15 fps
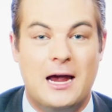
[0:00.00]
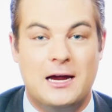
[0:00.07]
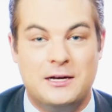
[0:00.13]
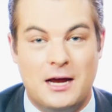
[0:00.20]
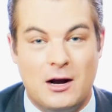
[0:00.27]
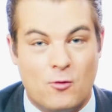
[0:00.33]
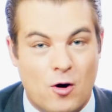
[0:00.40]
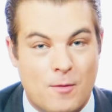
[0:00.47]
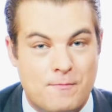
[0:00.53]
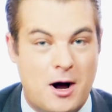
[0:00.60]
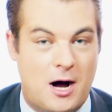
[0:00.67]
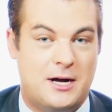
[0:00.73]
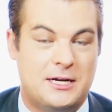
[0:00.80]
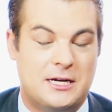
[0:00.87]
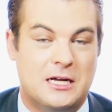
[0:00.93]
And a
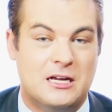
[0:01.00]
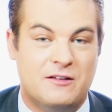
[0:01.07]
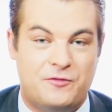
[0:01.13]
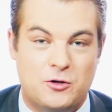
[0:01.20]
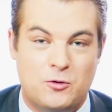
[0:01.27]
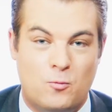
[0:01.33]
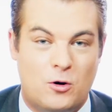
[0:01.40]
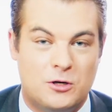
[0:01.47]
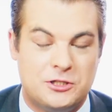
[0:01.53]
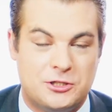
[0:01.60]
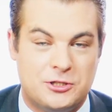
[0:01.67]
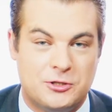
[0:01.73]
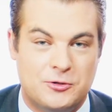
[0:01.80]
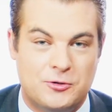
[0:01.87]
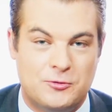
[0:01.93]
reminder, if you want
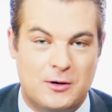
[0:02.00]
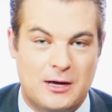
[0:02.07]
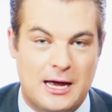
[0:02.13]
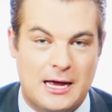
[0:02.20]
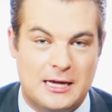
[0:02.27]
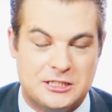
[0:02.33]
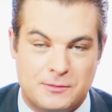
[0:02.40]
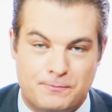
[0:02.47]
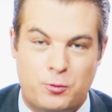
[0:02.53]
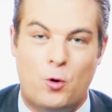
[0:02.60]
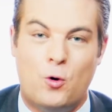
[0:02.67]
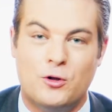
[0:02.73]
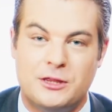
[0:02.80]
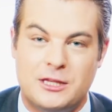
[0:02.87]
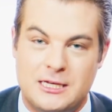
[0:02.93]
to
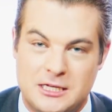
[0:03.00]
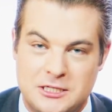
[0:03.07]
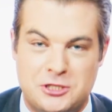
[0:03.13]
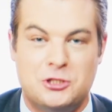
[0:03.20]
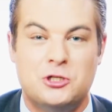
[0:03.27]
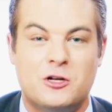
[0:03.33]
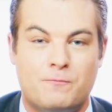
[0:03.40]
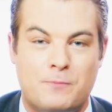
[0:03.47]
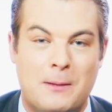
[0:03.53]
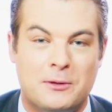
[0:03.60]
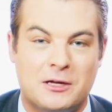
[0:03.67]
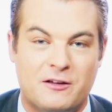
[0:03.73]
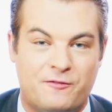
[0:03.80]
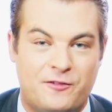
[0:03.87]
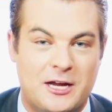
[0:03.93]
support the Institute of
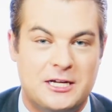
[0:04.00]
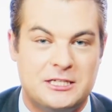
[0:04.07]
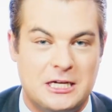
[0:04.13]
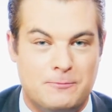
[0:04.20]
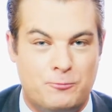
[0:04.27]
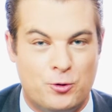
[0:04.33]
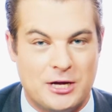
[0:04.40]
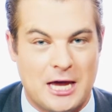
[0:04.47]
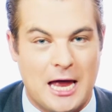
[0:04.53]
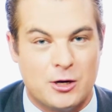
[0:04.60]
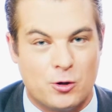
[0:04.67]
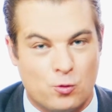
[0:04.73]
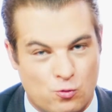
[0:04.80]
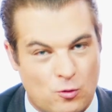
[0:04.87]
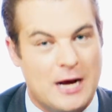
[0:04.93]
Public Affairs in putting out
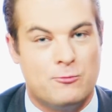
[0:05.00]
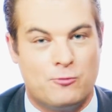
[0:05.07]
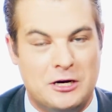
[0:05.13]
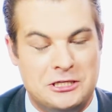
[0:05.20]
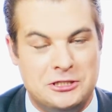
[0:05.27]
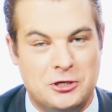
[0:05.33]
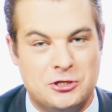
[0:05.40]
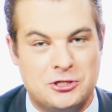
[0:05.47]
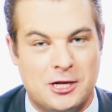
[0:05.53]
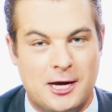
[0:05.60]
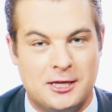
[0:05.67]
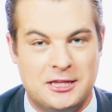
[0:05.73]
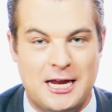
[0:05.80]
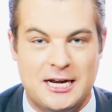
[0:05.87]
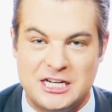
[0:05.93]
great research
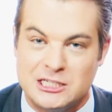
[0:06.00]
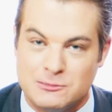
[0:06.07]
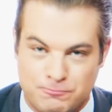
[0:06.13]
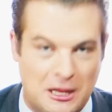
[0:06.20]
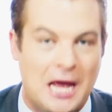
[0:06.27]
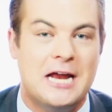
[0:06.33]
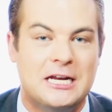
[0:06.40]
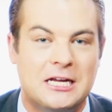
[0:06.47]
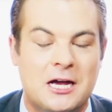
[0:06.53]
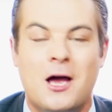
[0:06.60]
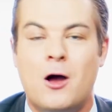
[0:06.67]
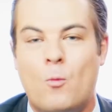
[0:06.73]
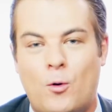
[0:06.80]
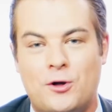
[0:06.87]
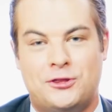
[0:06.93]
like that, explaining
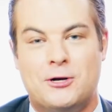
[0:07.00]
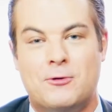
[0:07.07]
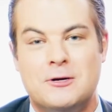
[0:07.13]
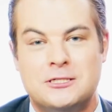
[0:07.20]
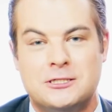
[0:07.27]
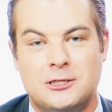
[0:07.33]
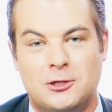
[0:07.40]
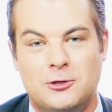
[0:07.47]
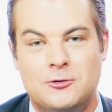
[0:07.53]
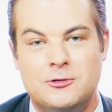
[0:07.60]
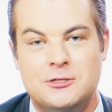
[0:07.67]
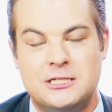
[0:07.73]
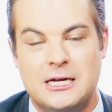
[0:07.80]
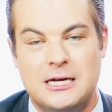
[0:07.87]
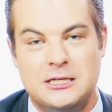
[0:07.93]
what there is to
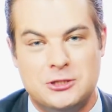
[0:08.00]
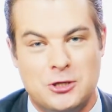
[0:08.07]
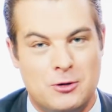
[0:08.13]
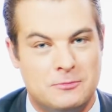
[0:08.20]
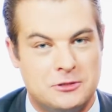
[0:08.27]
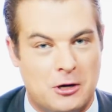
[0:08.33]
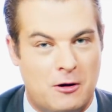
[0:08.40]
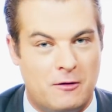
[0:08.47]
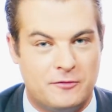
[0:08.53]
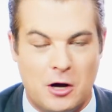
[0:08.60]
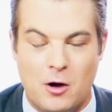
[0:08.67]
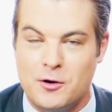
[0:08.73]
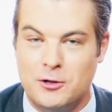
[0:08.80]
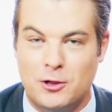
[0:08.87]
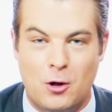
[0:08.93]
lose in terms of
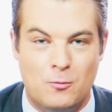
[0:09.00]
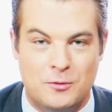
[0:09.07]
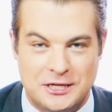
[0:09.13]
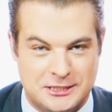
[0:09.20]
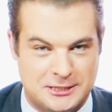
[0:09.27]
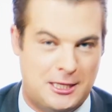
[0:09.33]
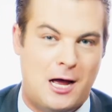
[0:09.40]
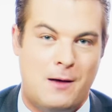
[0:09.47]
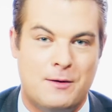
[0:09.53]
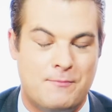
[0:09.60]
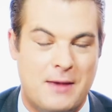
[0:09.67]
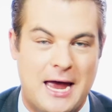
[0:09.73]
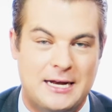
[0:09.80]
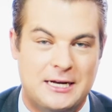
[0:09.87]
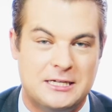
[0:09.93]
going along with this climate
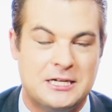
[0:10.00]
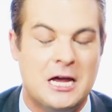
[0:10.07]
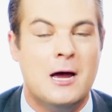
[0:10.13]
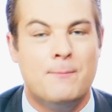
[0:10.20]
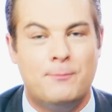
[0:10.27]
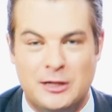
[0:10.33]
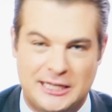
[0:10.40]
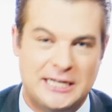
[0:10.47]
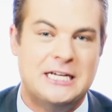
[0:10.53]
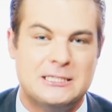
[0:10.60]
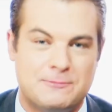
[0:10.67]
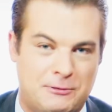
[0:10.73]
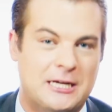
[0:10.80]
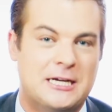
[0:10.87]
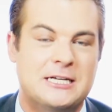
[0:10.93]
madness, please,
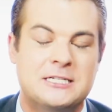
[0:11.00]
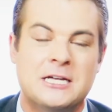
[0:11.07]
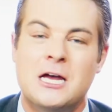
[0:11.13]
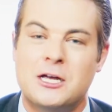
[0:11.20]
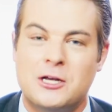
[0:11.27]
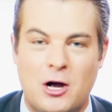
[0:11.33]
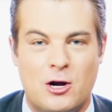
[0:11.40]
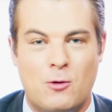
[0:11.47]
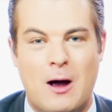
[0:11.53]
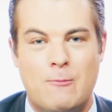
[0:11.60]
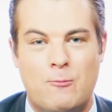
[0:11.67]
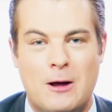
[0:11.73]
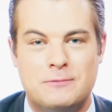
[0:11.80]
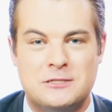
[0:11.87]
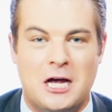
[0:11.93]
please go to our
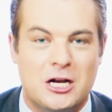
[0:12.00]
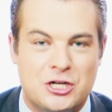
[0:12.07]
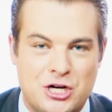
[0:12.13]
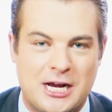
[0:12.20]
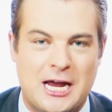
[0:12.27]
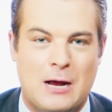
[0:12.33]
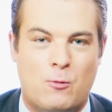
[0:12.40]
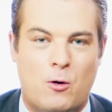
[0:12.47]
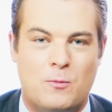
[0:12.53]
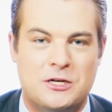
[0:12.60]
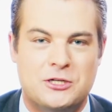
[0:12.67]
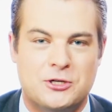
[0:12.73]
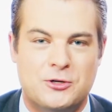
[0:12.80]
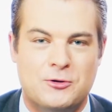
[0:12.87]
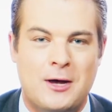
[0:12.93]
website, check out what we
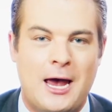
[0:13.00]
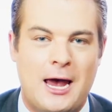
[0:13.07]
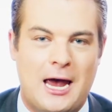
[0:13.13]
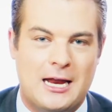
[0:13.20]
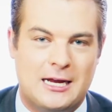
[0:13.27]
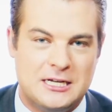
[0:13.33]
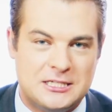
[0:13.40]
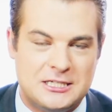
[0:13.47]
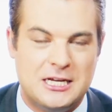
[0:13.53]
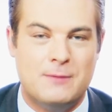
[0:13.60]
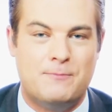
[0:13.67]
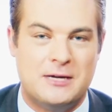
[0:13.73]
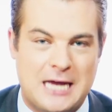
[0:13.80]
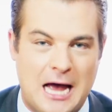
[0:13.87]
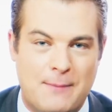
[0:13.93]
do, and consider
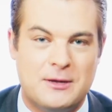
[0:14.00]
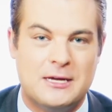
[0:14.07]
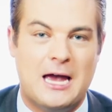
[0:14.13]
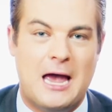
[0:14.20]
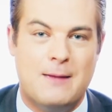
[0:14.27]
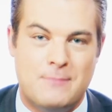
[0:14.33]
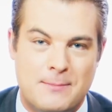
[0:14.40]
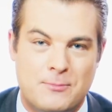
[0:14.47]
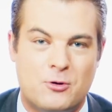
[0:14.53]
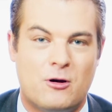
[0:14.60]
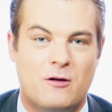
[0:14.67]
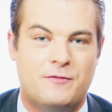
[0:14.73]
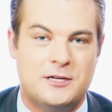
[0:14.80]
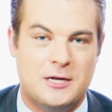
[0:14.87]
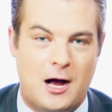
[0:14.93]
becoming a member
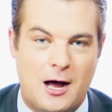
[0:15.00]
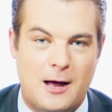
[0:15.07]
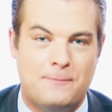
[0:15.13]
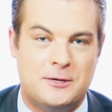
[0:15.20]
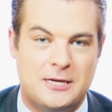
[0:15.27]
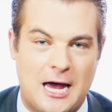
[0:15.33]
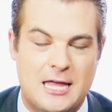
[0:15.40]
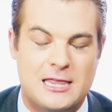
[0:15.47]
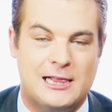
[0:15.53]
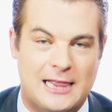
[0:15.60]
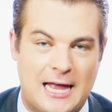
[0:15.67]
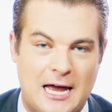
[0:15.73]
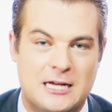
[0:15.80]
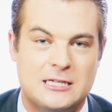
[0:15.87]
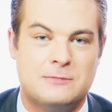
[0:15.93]
of the IPA that
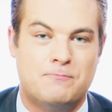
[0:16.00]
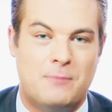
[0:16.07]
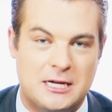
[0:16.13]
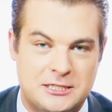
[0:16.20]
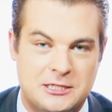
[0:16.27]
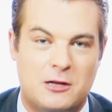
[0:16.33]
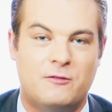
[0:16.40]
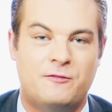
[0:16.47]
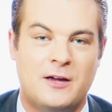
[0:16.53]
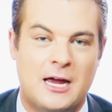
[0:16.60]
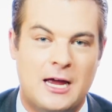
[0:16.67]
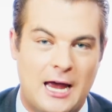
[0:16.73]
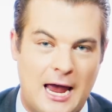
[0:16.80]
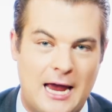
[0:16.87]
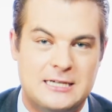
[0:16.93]
allows myself
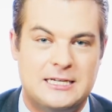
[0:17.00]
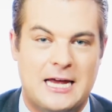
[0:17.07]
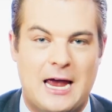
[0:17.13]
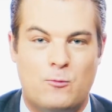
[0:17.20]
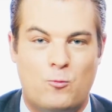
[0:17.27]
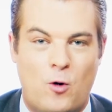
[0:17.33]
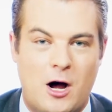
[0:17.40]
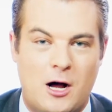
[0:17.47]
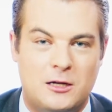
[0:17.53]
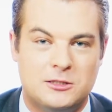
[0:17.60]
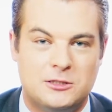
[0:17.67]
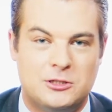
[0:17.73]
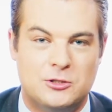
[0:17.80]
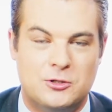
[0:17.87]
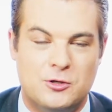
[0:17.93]
and Dan Wild
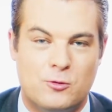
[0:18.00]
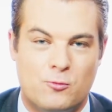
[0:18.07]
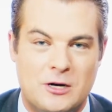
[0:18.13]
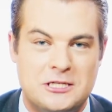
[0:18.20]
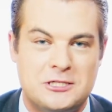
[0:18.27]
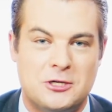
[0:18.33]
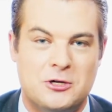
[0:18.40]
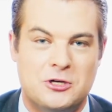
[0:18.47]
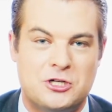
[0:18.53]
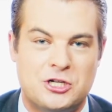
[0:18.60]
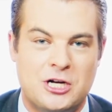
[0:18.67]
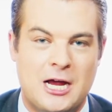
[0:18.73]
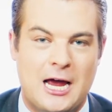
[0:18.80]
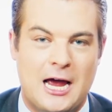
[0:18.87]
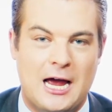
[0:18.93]
to do the research
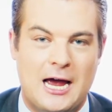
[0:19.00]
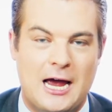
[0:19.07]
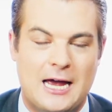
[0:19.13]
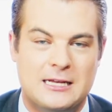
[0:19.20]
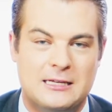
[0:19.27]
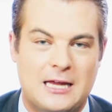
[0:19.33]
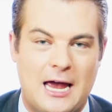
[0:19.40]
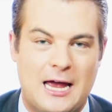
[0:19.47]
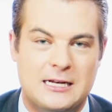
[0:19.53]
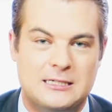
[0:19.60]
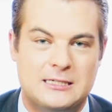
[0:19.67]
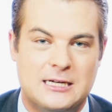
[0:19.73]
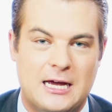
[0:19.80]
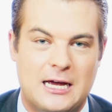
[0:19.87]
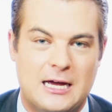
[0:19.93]
and
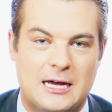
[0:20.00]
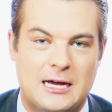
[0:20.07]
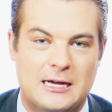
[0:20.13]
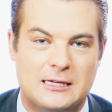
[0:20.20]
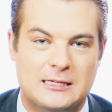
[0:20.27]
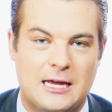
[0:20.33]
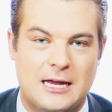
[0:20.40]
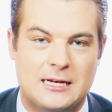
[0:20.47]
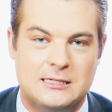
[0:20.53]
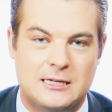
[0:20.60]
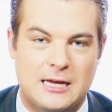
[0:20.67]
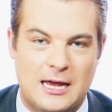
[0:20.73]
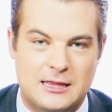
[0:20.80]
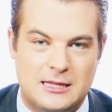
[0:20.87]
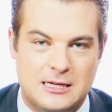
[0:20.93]

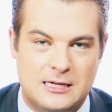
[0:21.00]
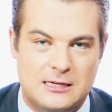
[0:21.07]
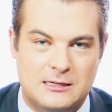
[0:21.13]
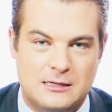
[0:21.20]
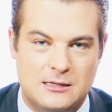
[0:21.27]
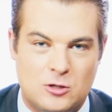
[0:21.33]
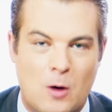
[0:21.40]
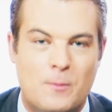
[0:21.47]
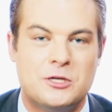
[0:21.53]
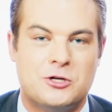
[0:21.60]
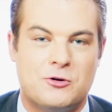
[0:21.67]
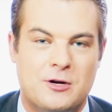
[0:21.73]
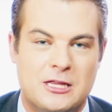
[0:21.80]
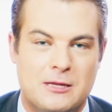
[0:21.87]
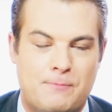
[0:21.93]
the
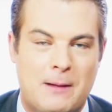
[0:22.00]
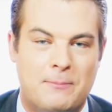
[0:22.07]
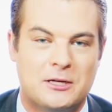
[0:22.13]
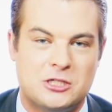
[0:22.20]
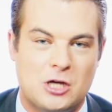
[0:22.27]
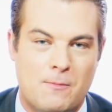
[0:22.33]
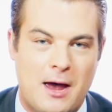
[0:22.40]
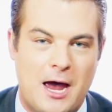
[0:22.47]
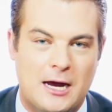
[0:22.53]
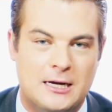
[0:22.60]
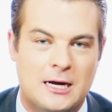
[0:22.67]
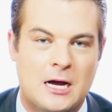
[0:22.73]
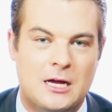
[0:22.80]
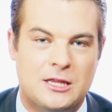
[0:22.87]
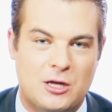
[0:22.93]
commentary in the public domain
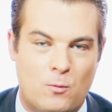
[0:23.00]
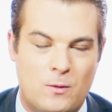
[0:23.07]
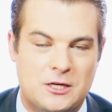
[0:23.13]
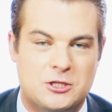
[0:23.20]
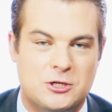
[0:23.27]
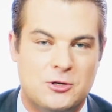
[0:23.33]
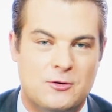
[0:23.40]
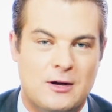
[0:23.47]
that we do.